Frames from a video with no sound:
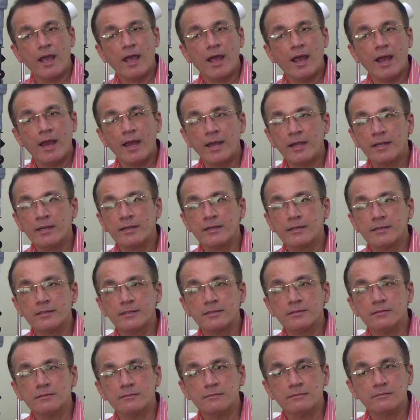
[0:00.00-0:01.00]
and
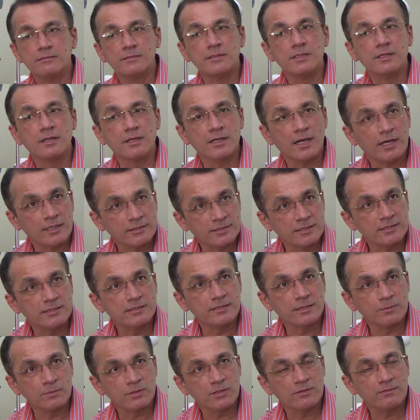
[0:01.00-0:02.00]
the
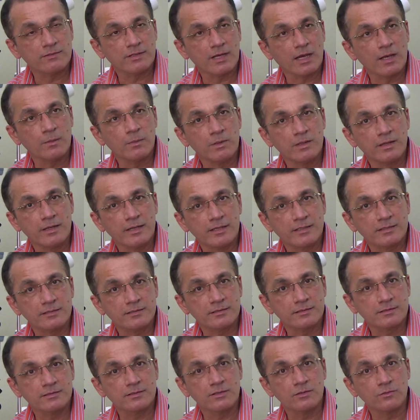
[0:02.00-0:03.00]
largest number of
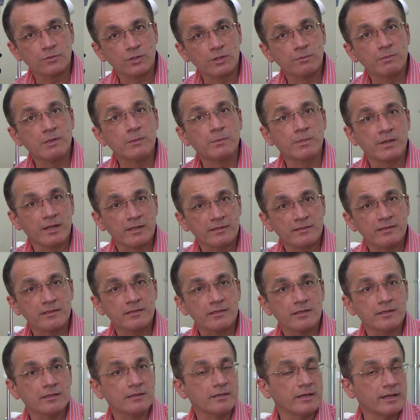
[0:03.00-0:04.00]
diabetics would be
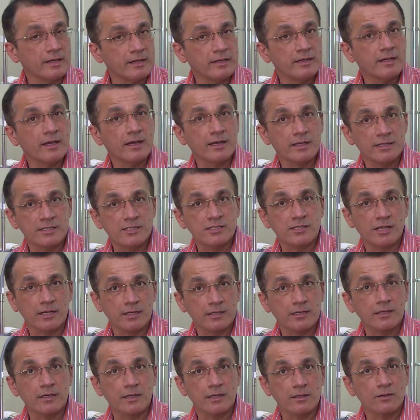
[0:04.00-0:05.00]
present in India and
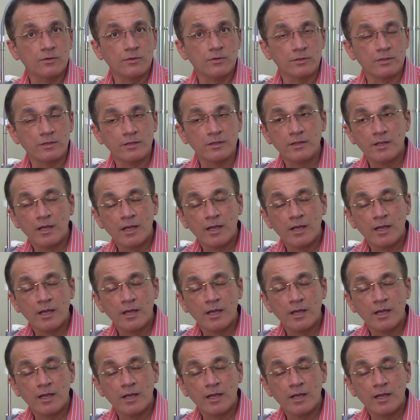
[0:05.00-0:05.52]
China alone,